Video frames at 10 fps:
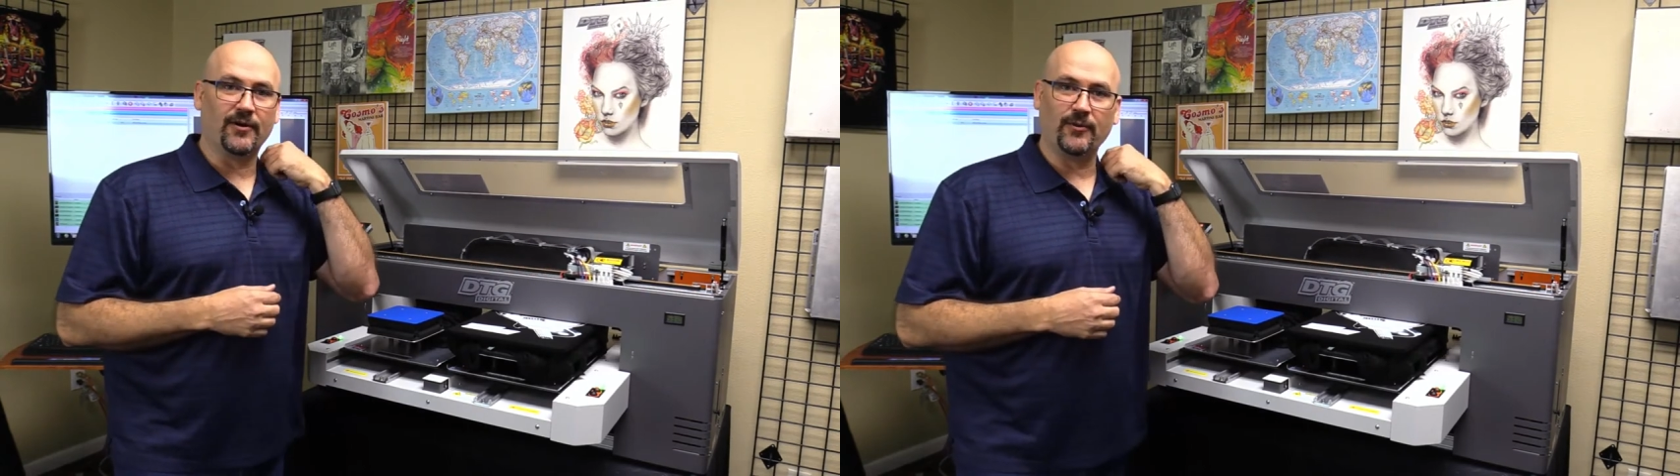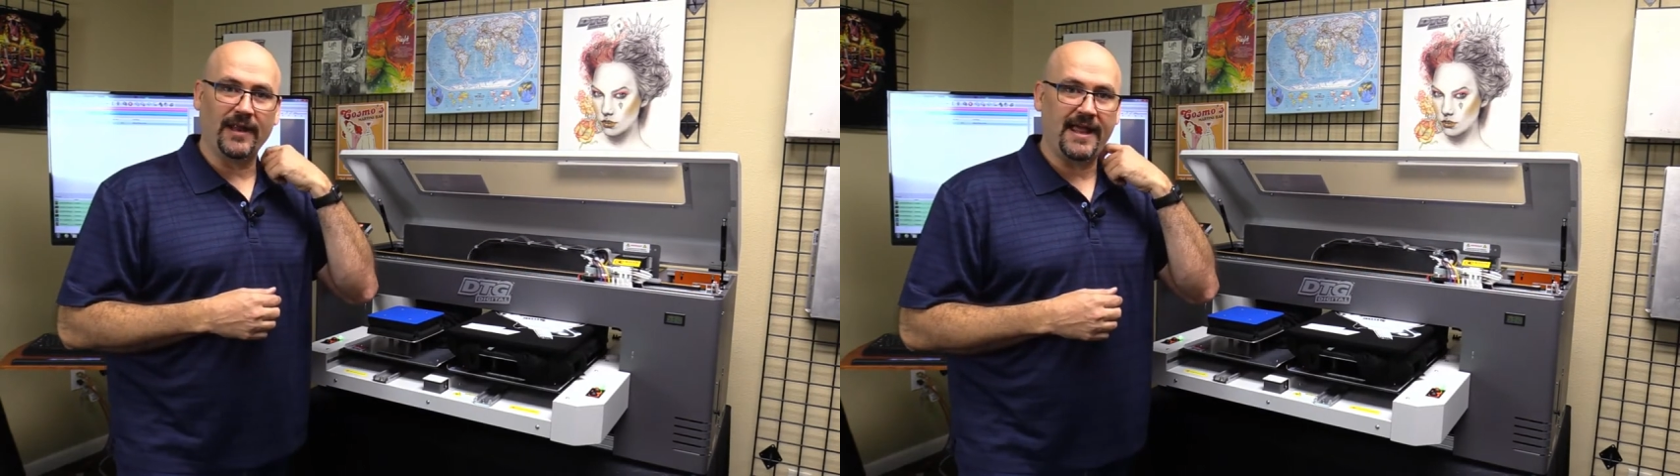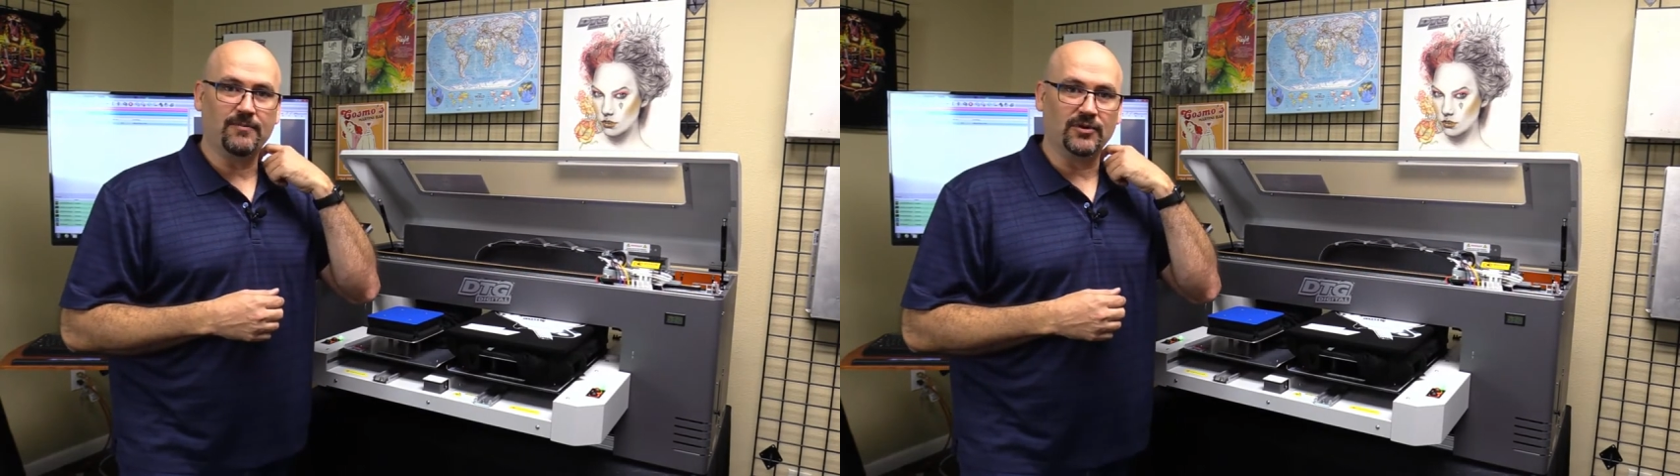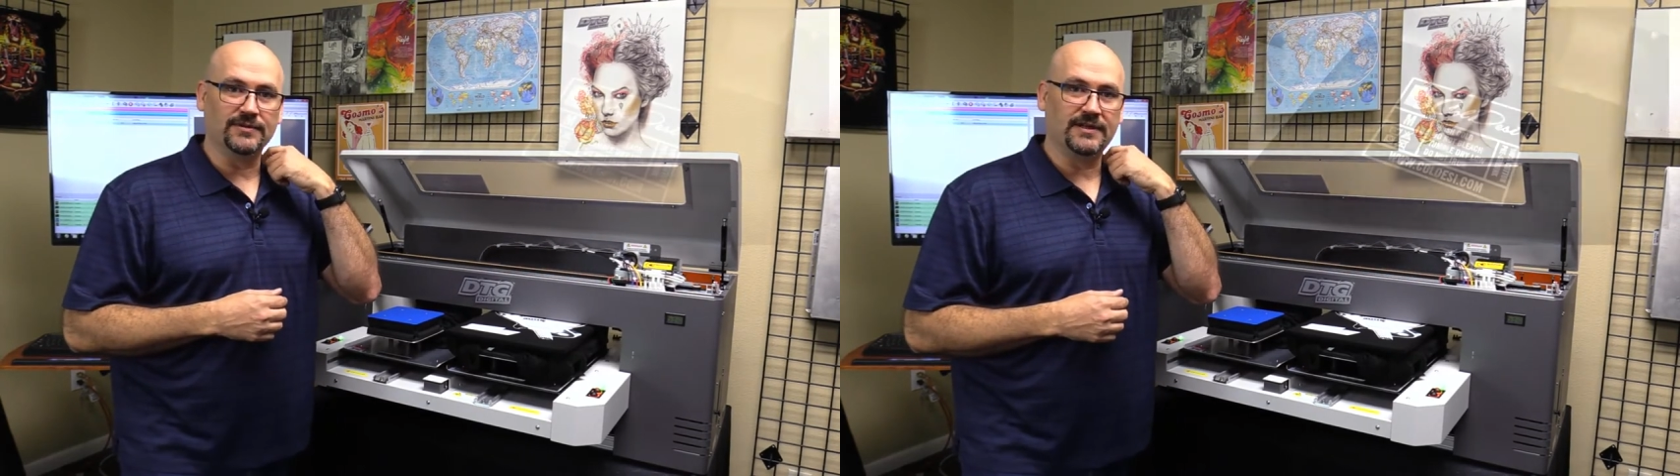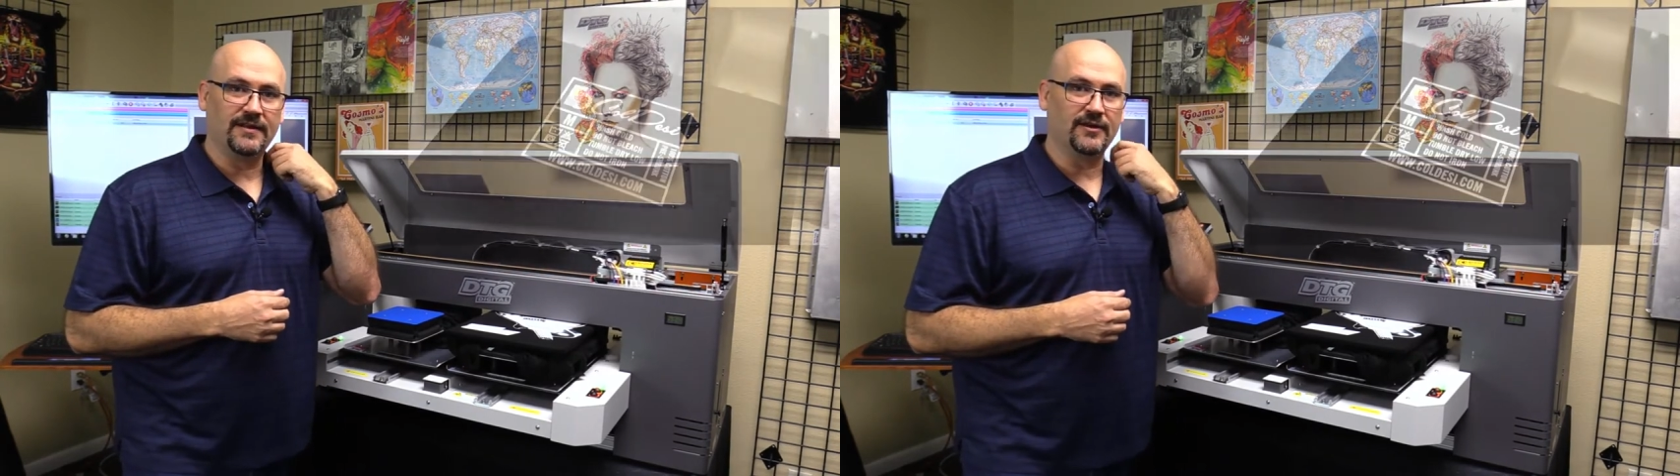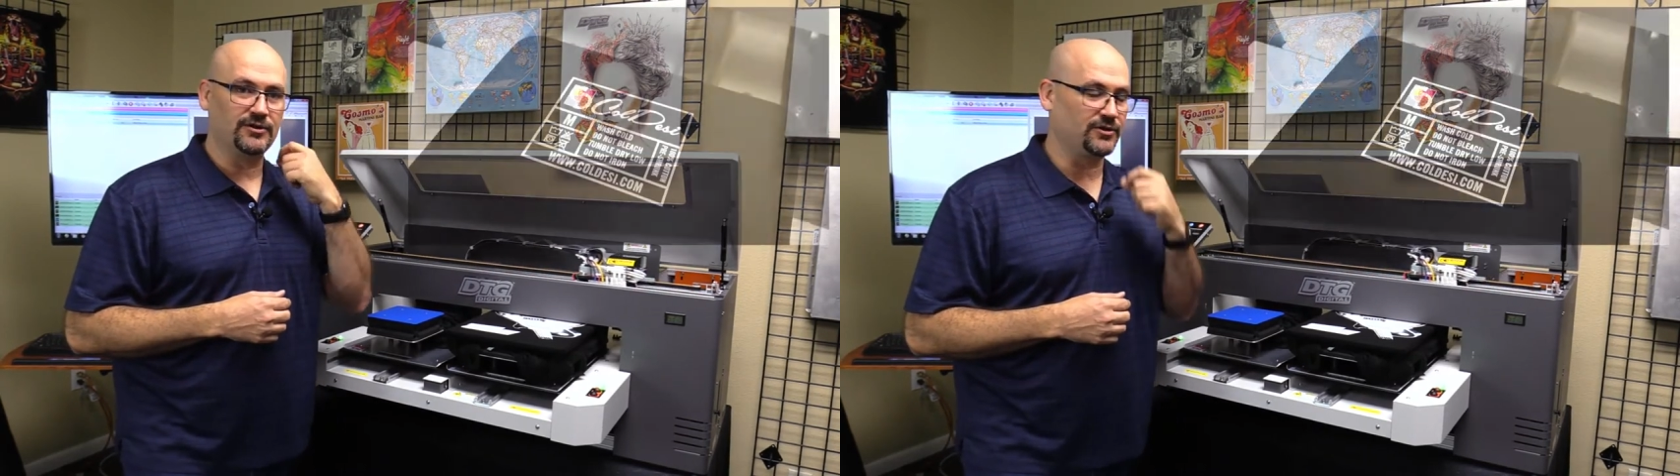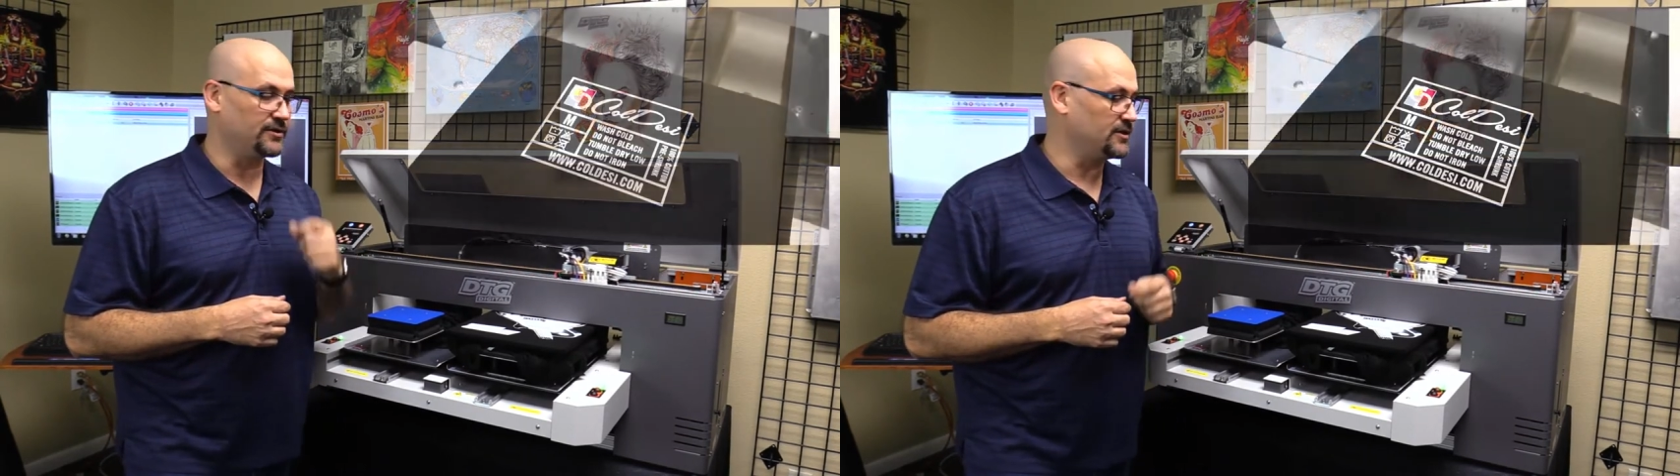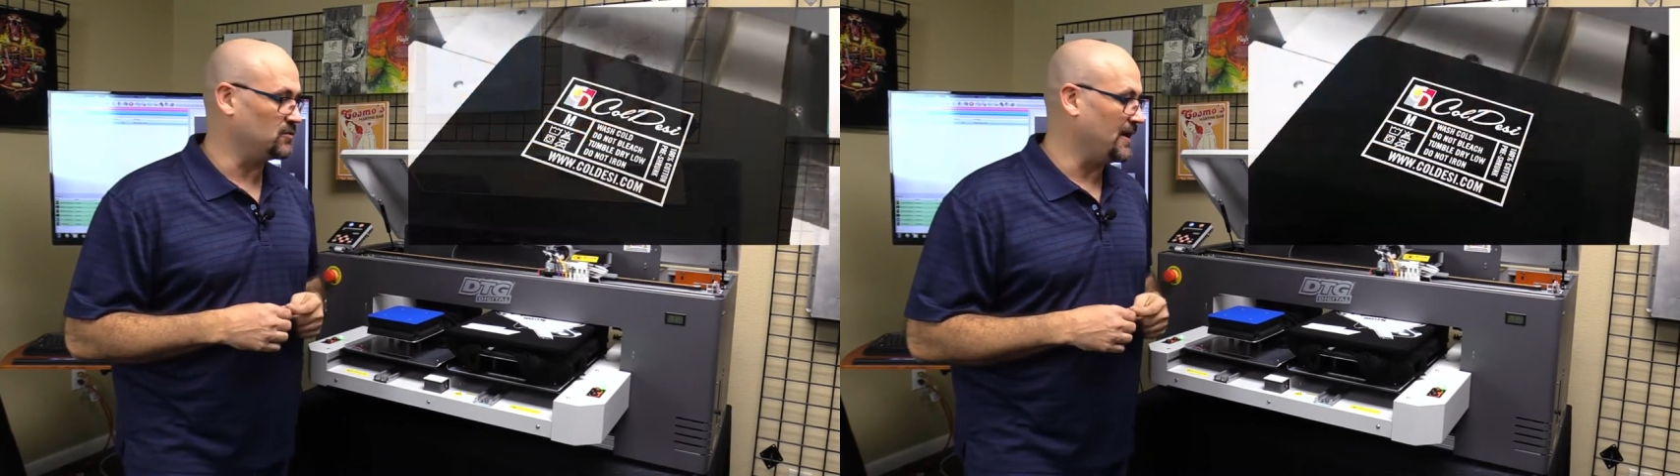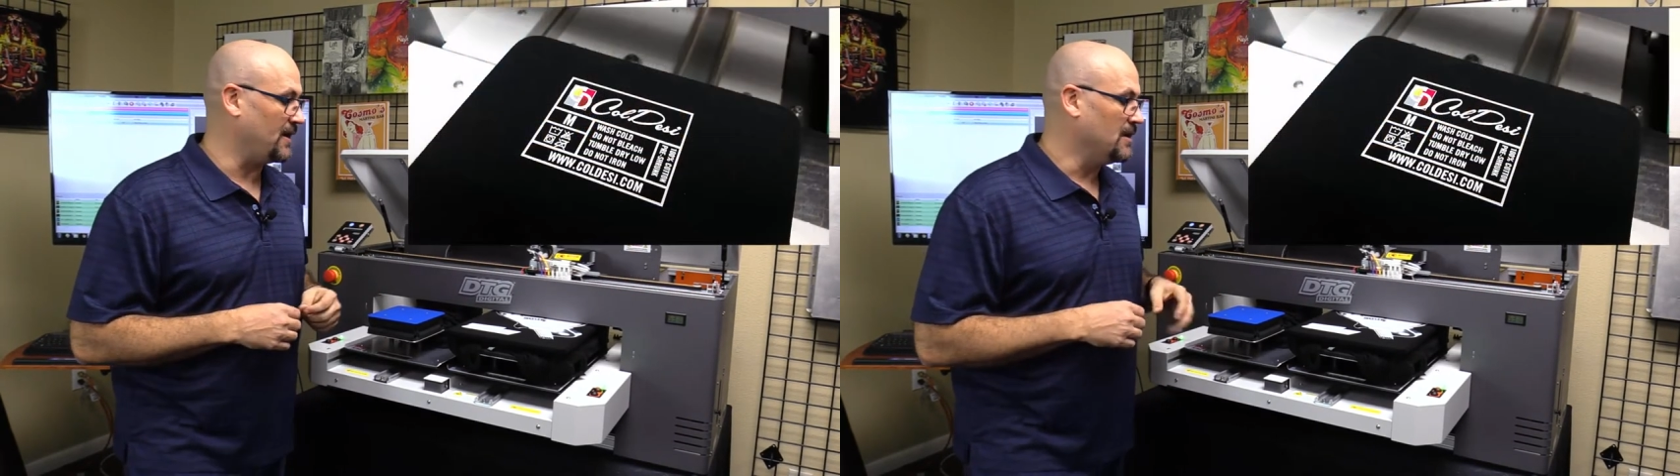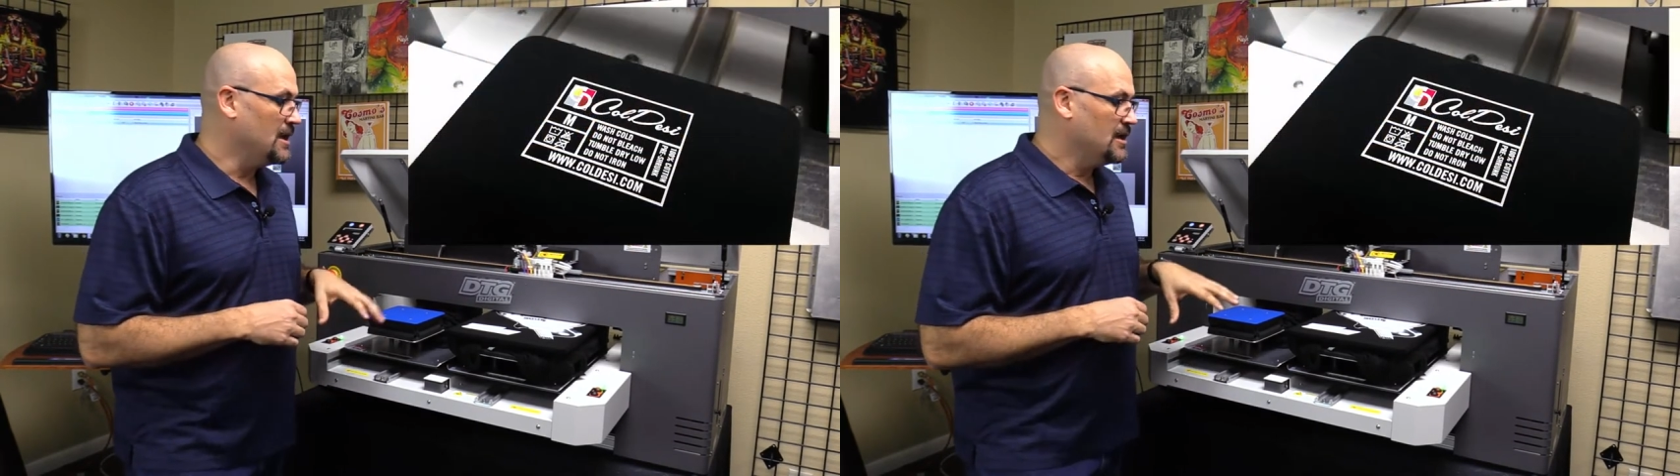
own labels in those shirts as well.